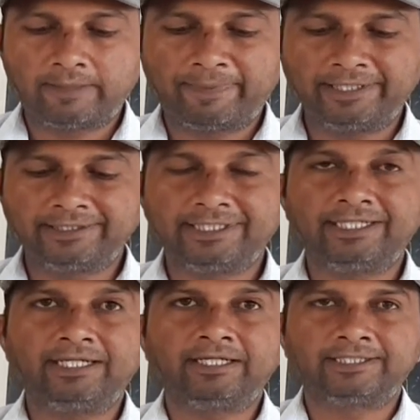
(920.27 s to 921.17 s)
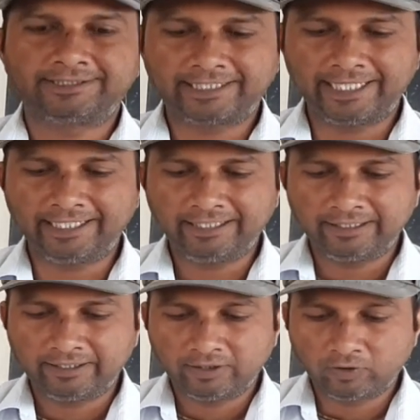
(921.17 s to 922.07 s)
pencil,
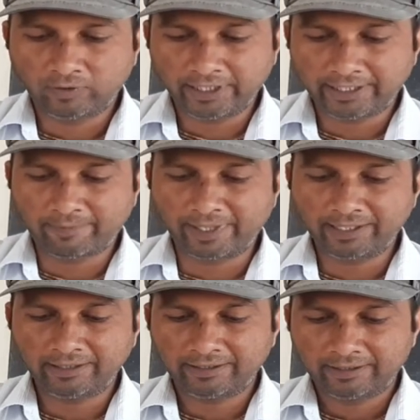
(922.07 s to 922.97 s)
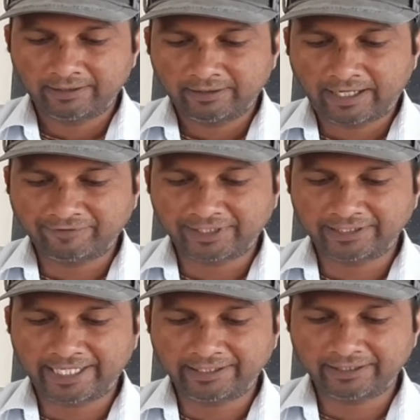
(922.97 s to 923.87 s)
scale, okay, rubber. After
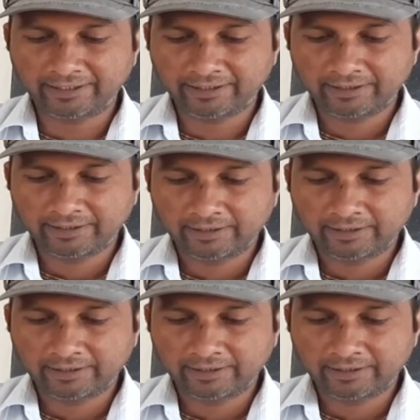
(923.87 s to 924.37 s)
that,